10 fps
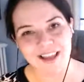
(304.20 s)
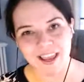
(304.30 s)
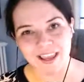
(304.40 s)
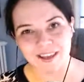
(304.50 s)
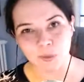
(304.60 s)

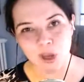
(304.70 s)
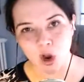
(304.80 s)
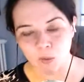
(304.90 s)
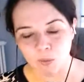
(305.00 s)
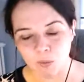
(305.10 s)
And we
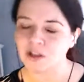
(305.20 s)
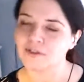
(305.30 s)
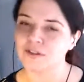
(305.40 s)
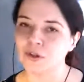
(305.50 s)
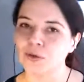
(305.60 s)
hope all
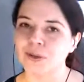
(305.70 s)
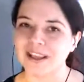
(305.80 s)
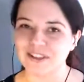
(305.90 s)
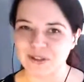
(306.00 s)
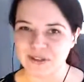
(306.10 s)
of you
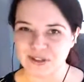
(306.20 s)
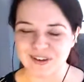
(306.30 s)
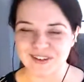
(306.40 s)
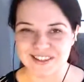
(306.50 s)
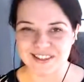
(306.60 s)
get to enjoy
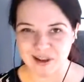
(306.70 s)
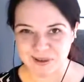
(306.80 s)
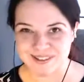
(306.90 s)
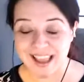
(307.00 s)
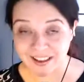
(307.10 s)
your
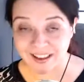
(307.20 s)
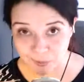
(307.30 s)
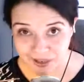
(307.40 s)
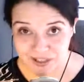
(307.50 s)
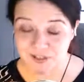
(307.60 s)
summers as
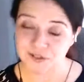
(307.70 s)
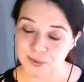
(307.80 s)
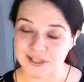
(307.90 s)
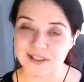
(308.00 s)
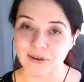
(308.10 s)
much as
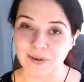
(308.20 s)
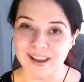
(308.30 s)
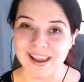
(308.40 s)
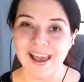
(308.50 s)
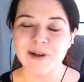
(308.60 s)
we do.
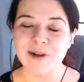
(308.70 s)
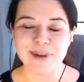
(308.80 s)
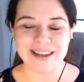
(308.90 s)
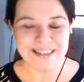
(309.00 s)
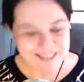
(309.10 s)

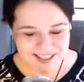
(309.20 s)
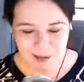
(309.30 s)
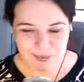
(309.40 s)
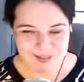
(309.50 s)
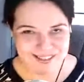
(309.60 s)
But
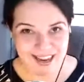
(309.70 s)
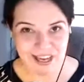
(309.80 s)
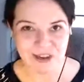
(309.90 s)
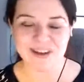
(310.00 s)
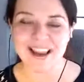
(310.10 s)
summer's not
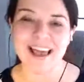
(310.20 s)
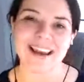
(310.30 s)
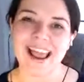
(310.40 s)
here yet.